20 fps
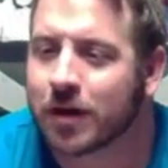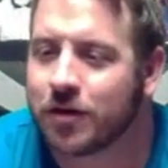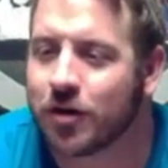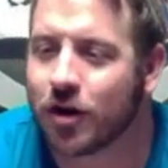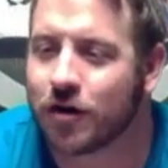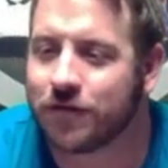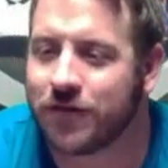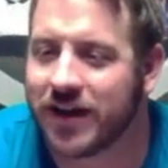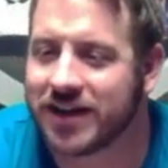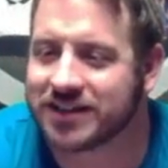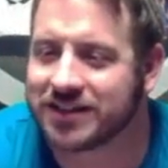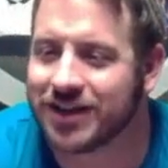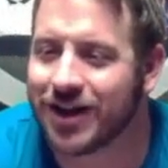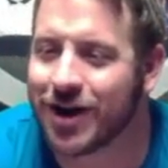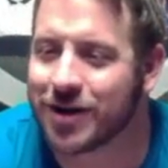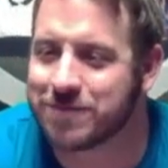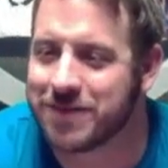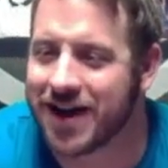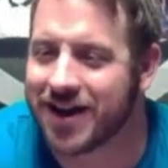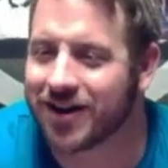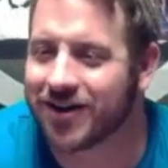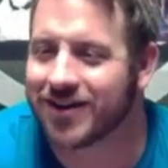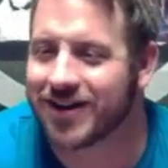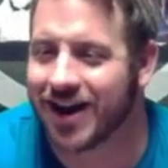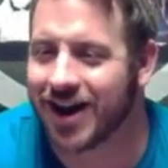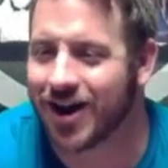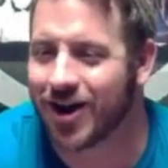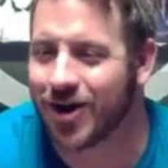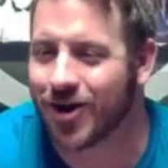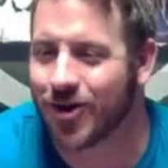Nerdfest Talk banner.
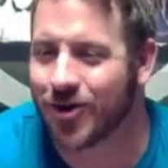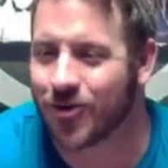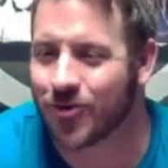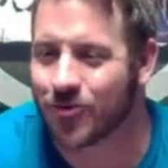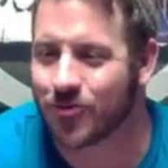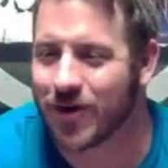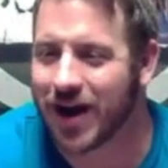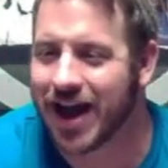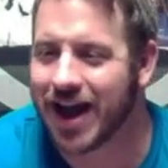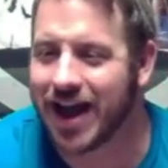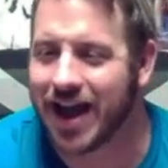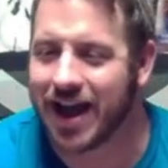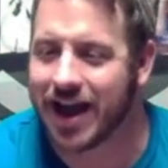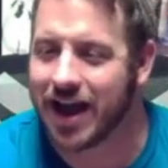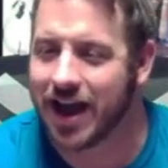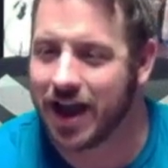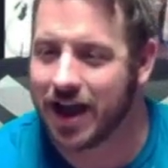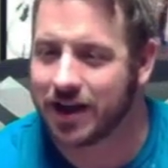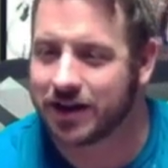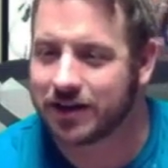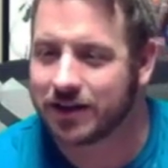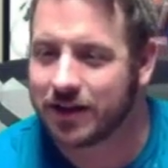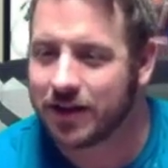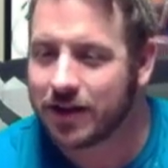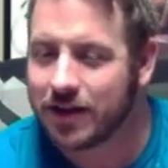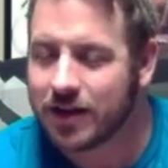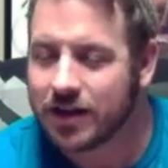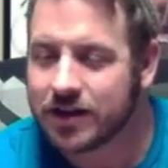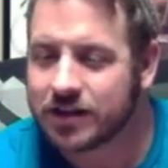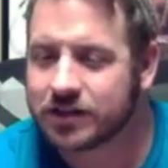All right.
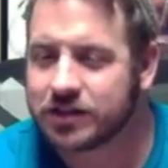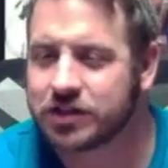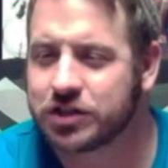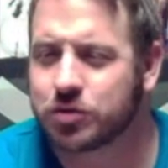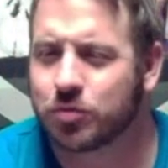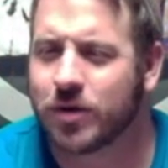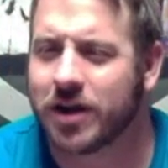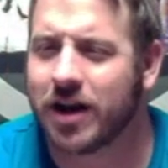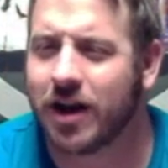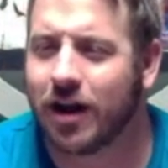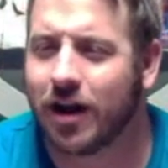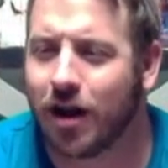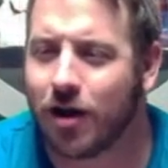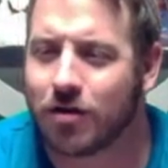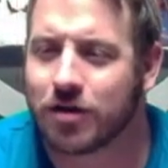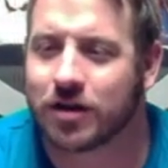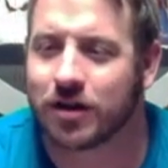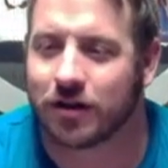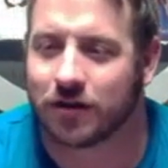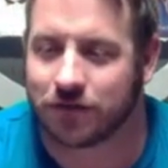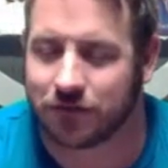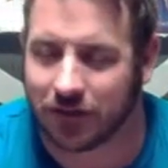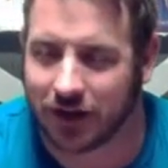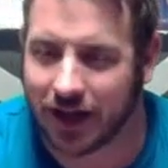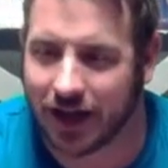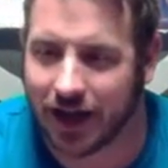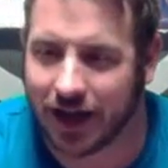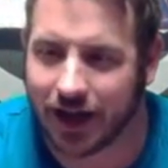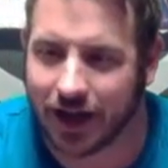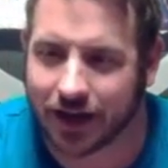Sri Lanka
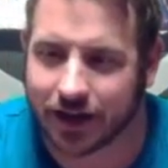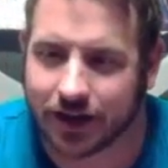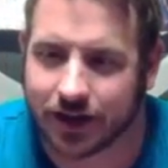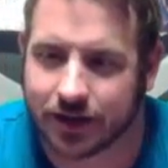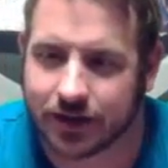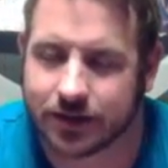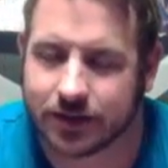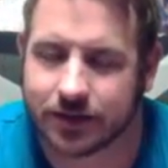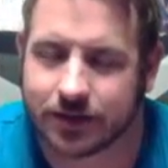flag.